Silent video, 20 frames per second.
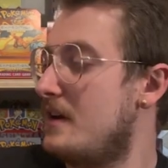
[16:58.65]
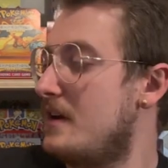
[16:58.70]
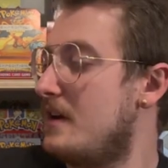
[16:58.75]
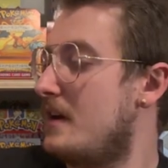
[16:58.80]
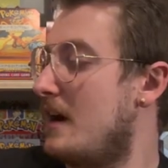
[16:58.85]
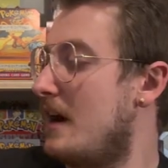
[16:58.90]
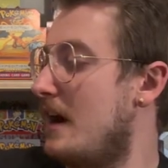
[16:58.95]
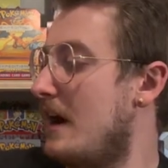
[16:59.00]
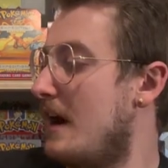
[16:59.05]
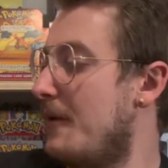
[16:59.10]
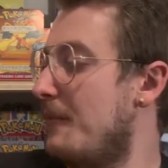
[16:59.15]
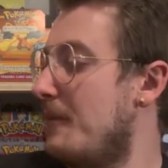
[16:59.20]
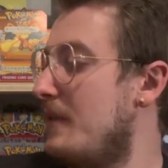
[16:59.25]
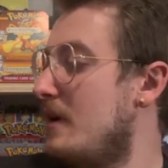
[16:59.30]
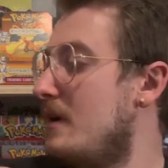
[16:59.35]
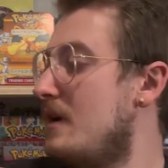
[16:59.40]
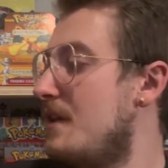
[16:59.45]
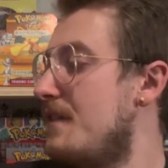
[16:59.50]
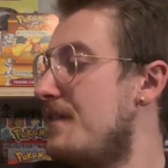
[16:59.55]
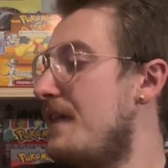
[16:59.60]
Um,
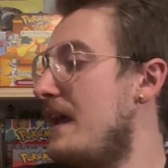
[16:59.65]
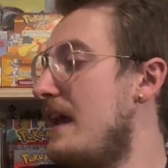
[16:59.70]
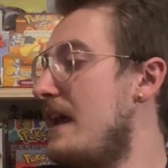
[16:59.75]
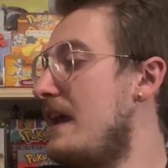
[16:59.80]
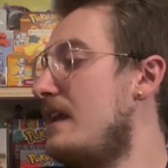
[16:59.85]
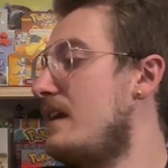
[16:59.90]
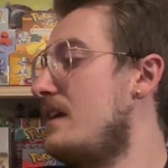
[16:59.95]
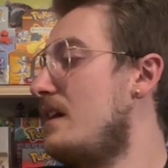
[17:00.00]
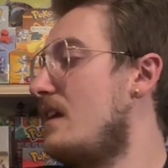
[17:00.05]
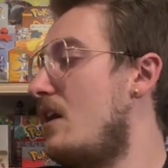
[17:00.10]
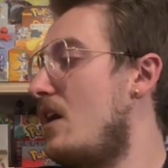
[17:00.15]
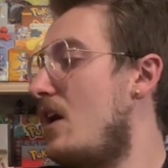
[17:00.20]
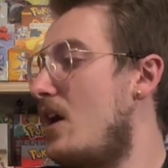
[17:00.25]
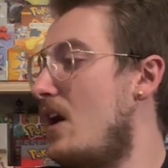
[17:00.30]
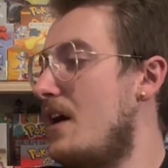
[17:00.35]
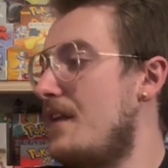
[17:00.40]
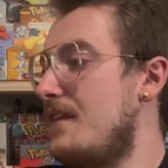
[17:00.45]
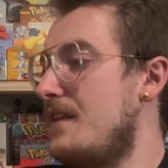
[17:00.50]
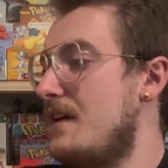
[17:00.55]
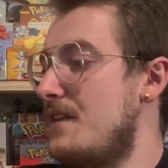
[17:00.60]
then
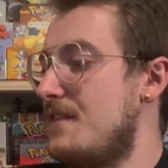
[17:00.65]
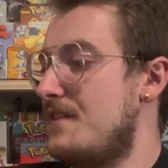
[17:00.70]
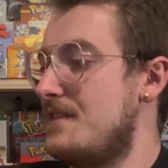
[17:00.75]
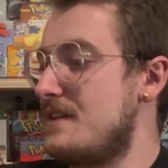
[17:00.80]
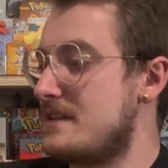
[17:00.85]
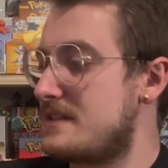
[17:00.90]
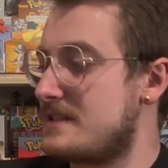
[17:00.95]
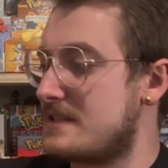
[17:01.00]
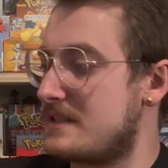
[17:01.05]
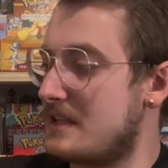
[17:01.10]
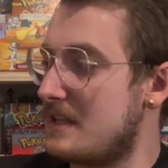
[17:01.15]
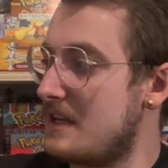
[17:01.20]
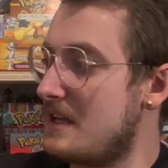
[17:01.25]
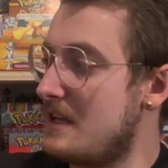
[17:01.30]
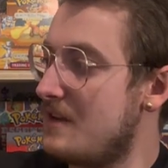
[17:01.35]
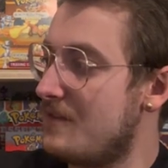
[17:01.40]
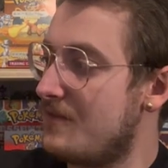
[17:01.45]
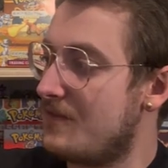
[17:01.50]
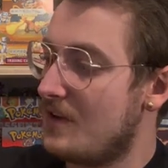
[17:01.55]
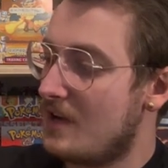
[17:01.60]
on this
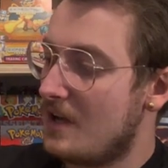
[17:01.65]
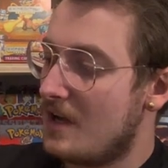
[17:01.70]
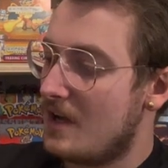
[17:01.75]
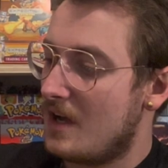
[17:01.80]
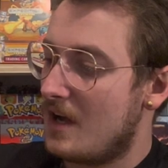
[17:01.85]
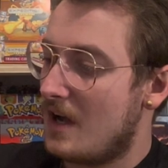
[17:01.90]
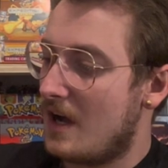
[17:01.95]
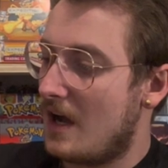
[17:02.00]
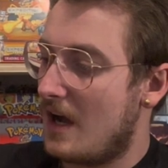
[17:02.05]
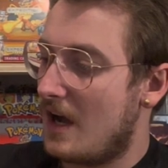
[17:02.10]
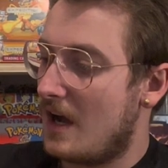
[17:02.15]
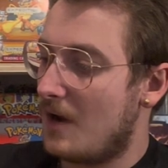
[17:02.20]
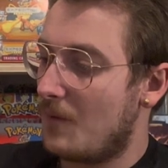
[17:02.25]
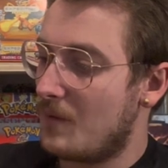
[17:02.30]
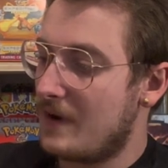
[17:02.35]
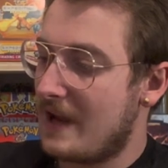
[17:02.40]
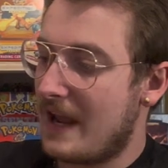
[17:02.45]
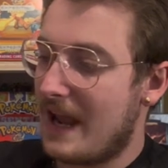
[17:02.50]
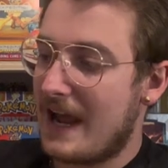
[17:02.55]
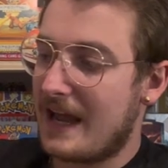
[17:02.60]
sleeve, uh,
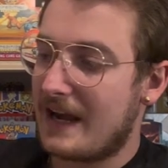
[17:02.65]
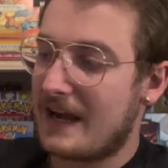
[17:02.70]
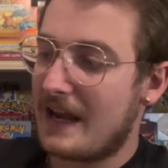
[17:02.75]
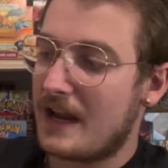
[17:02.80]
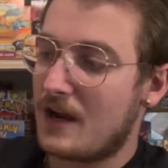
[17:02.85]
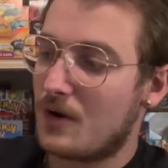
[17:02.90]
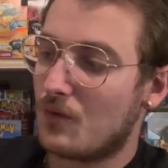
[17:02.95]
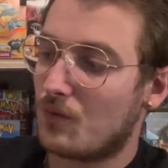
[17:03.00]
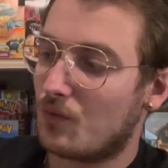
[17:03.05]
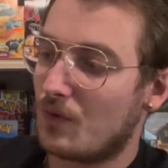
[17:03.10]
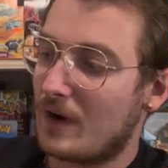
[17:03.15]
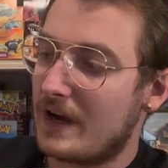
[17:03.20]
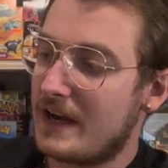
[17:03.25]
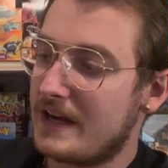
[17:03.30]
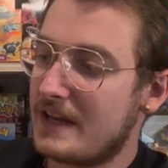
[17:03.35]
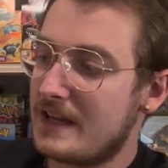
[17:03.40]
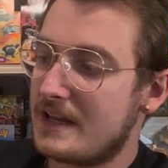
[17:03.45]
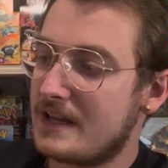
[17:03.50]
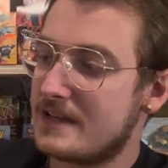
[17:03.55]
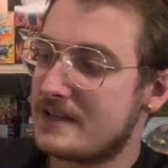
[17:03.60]
we had a
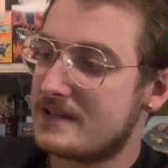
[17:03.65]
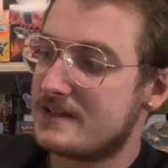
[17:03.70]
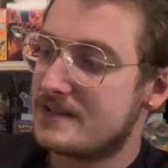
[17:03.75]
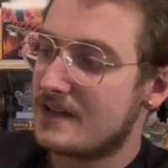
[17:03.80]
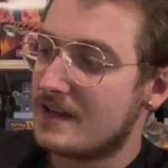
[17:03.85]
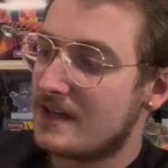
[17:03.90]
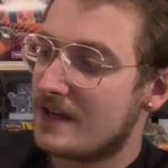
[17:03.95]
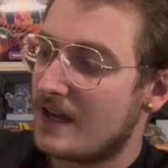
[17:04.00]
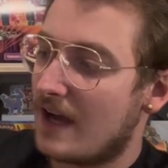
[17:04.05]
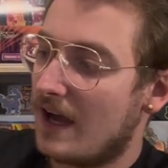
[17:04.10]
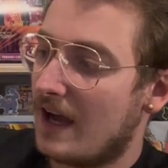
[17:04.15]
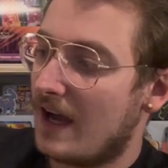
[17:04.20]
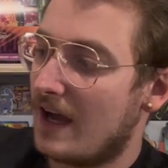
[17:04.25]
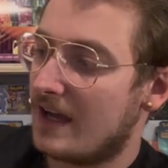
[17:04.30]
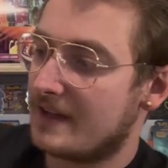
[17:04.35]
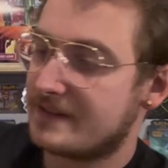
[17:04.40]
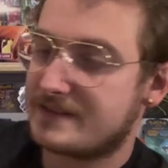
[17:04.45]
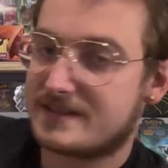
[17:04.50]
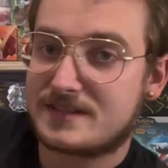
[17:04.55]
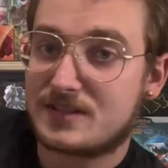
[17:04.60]
Radiant
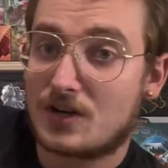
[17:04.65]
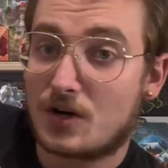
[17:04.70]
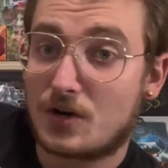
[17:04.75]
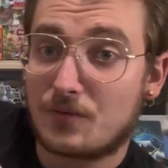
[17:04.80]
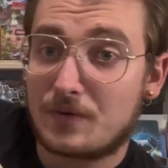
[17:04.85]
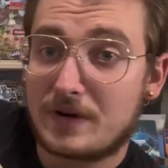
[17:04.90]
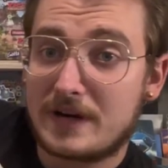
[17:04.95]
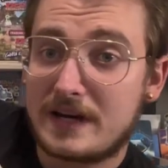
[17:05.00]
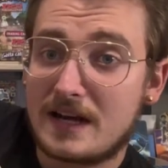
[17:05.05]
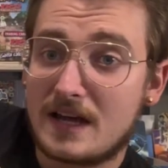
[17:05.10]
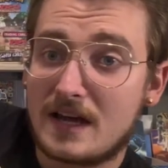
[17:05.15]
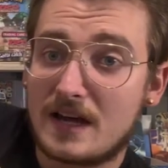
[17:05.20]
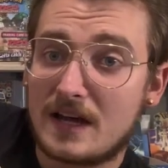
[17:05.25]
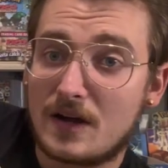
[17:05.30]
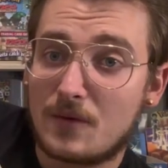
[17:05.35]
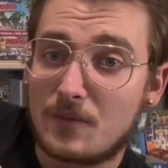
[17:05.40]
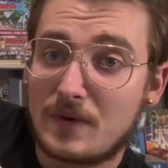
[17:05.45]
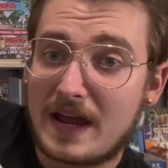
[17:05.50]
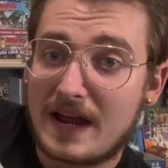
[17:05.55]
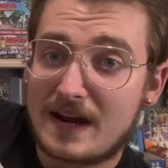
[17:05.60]
uh, Sarina,
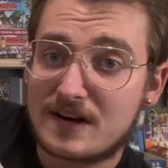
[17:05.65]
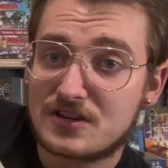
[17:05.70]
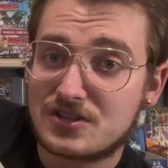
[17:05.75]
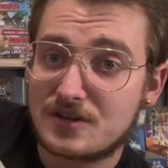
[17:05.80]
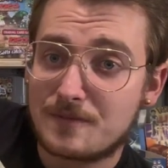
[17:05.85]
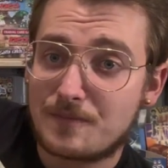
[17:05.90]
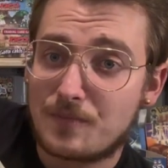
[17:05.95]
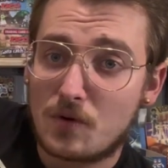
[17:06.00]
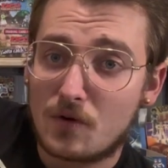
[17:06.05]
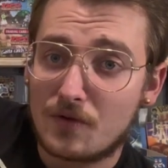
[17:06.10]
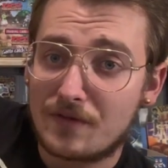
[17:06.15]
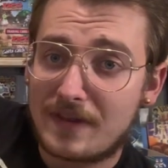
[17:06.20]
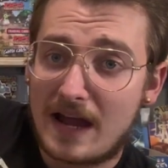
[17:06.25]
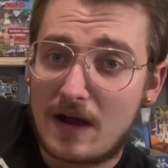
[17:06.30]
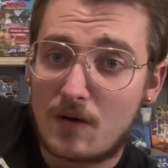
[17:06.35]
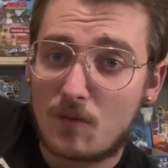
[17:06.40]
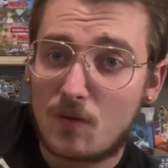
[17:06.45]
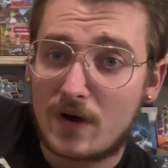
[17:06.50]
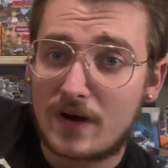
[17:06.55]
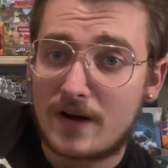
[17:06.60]
and we actually pulled
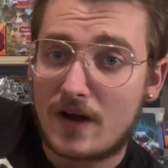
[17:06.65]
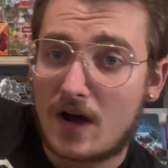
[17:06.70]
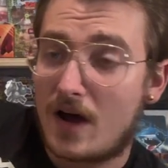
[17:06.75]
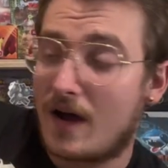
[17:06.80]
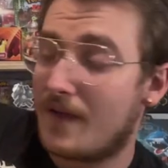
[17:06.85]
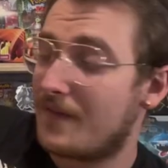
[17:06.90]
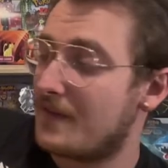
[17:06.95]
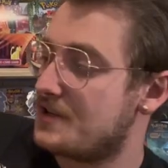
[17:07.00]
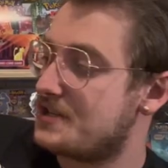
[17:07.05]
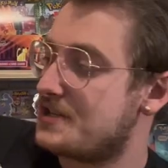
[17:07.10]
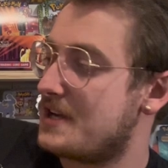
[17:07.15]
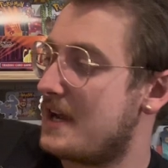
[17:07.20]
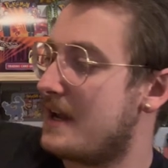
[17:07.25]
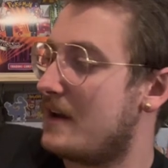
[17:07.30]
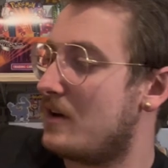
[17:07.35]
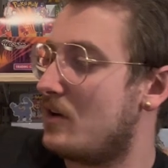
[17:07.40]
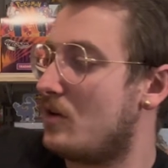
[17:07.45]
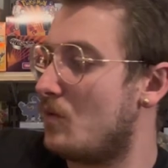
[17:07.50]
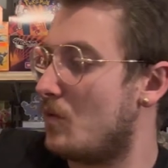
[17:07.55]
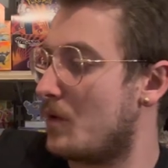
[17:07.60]
that one on the
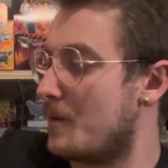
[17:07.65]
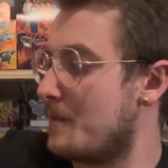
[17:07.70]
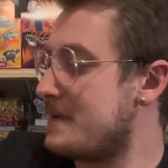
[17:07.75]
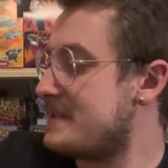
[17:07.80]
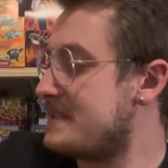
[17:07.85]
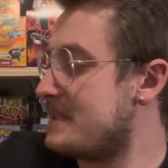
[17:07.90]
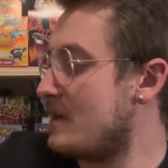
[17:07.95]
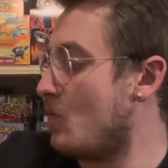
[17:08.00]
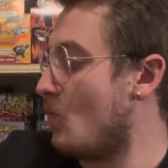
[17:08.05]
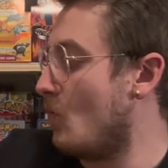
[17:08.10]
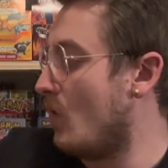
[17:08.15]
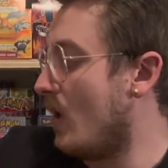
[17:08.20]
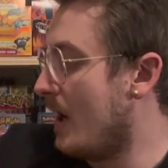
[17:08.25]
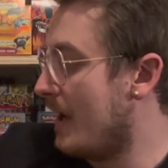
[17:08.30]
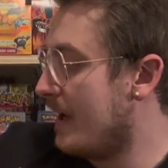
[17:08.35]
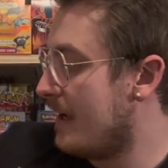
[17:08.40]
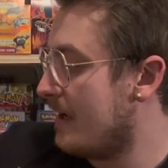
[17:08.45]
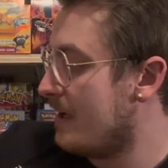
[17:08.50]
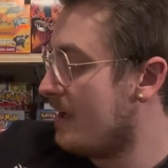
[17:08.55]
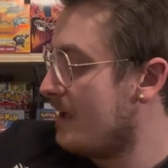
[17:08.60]
channel. We're missing
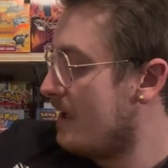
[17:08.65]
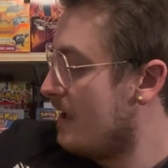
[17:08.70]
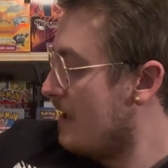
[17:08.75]
one.